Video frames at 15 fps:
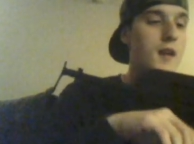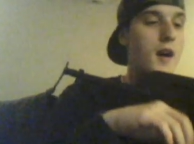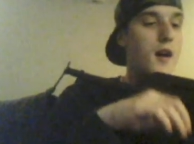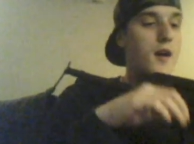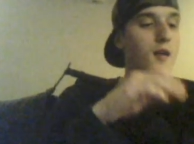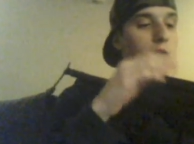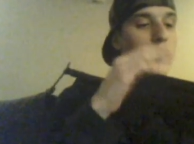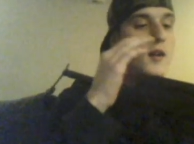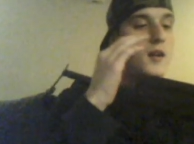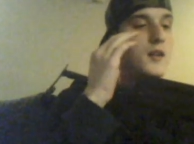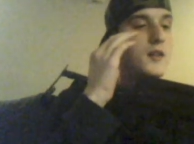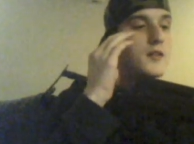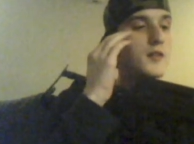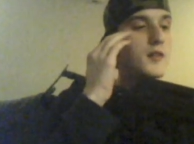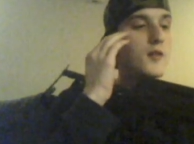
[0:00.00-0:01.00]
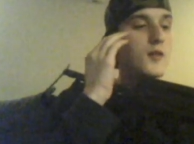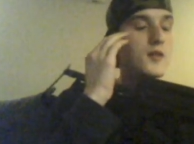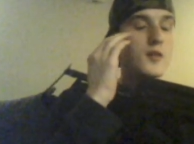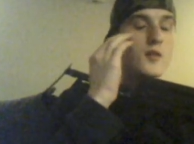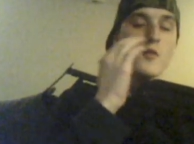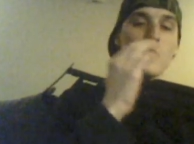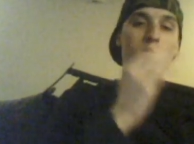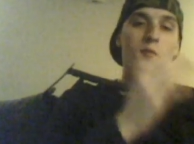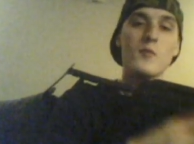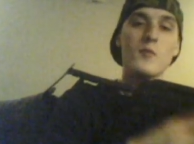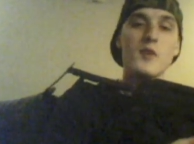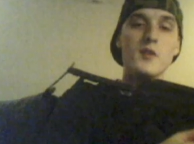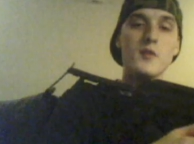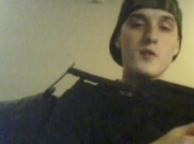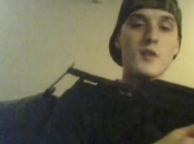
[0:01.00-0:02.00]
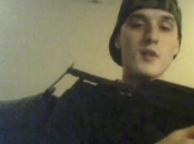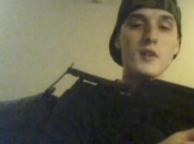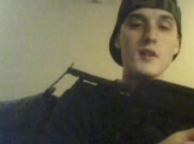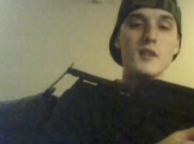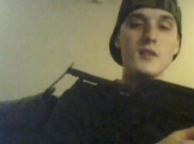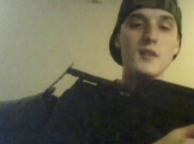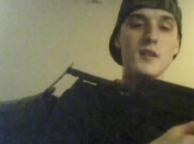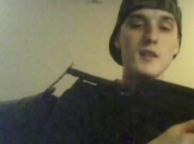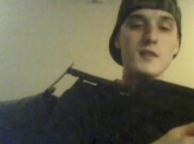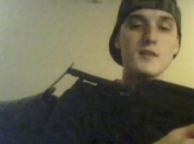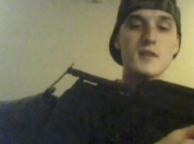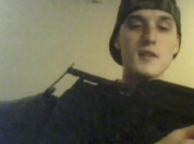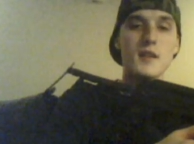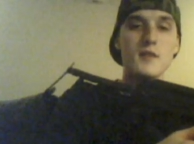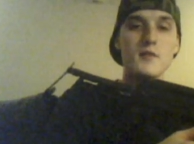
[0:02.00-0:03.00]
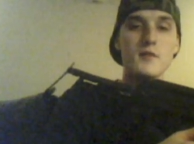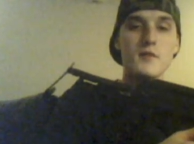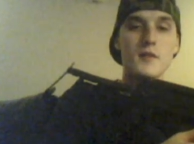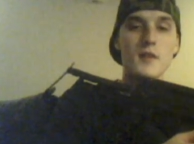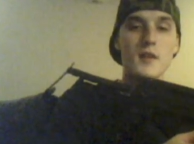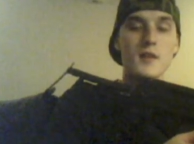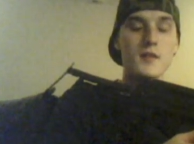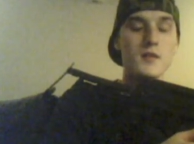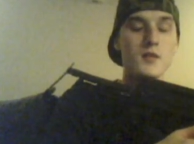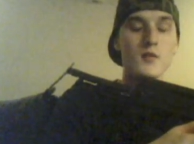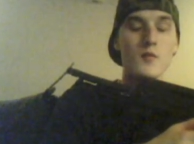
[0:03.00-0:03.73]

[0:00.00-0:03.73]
Now, you're going to, when you clean the inside of your gun,